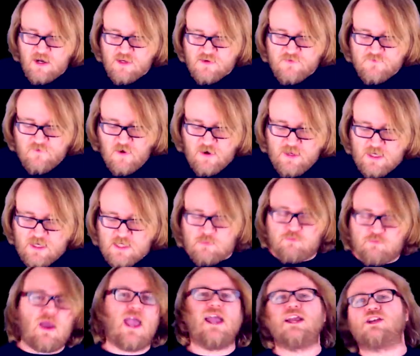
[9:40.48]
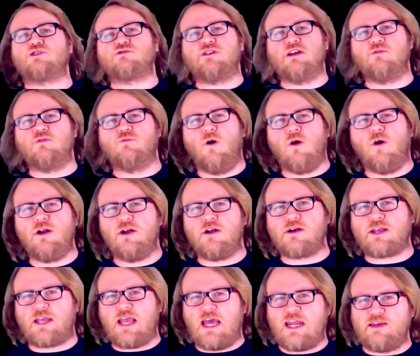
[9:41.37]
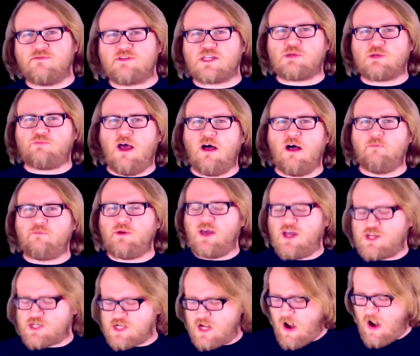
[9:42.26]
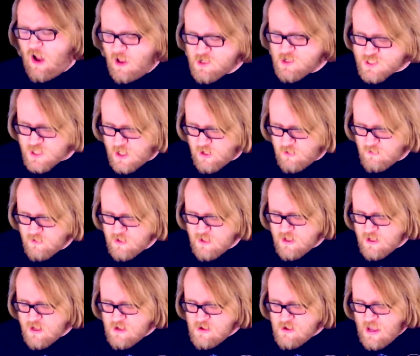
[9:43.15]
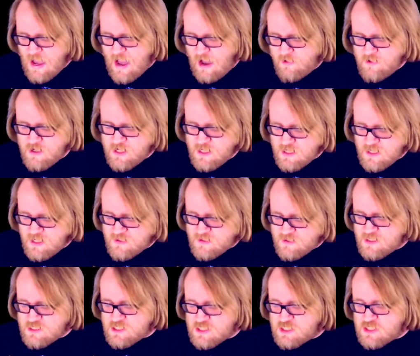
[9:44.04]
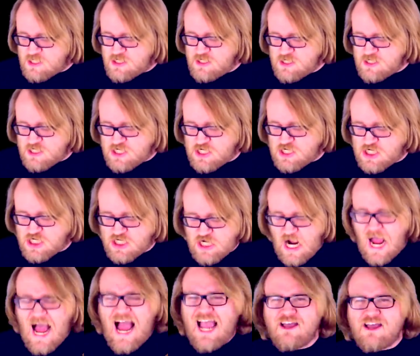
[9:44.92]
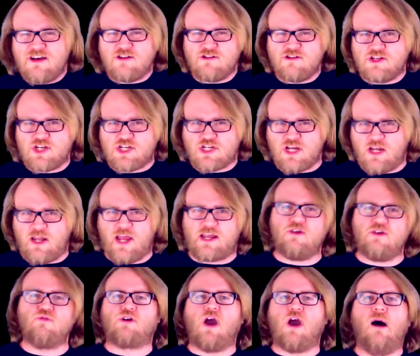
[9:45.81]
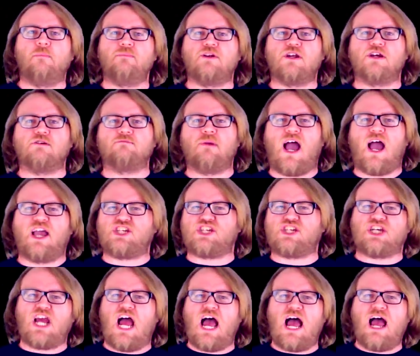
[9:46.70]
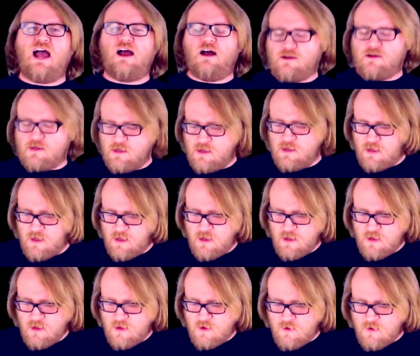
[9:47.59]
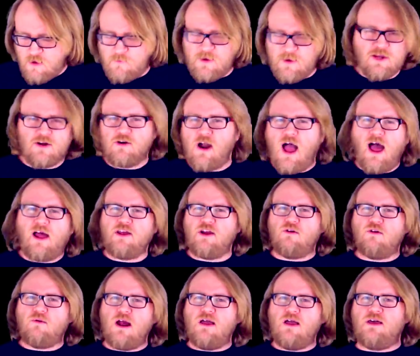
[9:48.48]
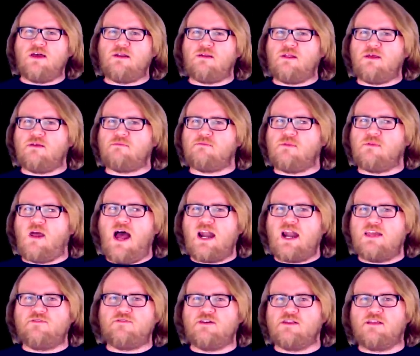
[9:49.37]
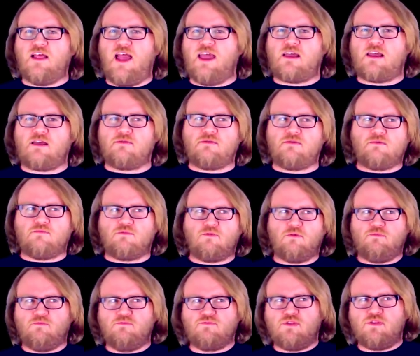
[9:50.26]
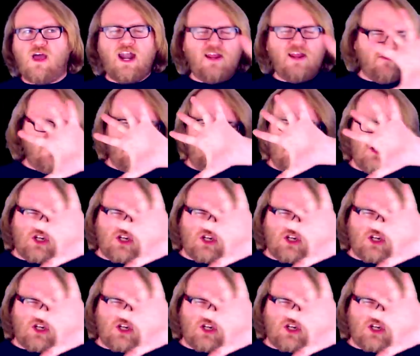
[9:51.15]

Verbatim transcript: And it's funny because Patriot Warrior can't even spell bitch. And also, how did he get this, this child shit? Like, you come near my child, I mean, you're not, you're aware that, that not even like the, the, not even the